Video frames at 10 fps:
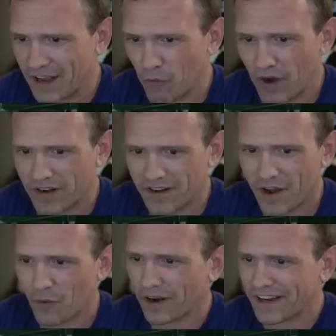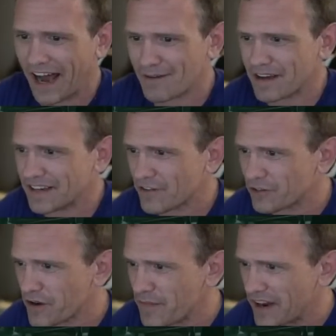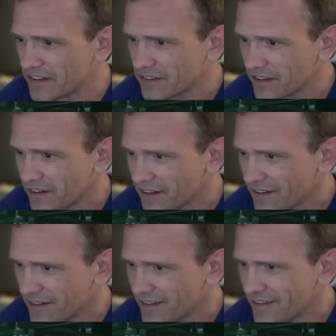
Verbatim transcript: Get one comment every 3 minutes. I